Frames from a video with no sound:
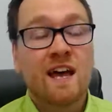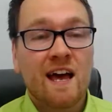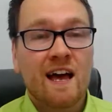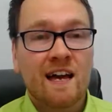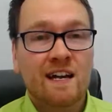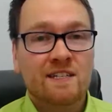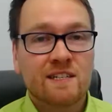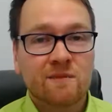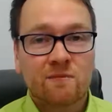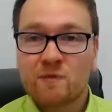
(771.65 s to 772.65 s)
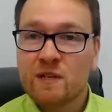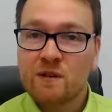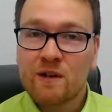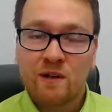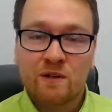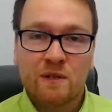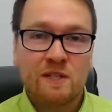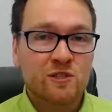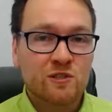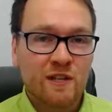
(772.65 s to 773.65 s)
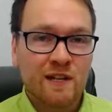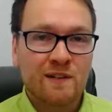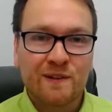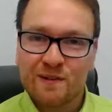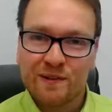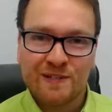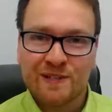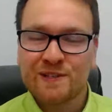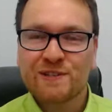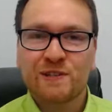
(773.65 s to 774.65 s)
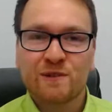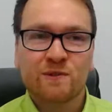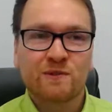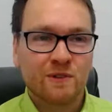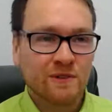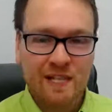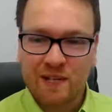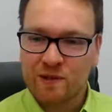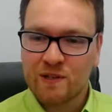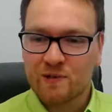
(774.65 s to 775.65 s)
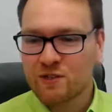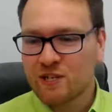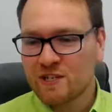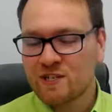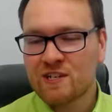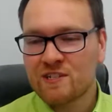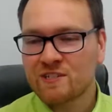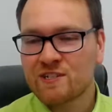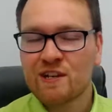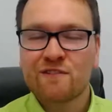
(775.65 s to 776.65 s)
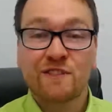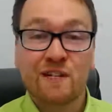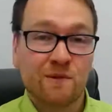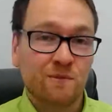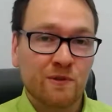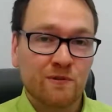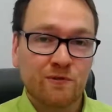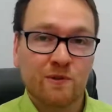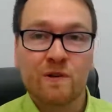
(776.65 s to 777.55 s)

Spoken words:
And we are willing to share lots of little content, a lot of little cheat sheets and stuff to help you through.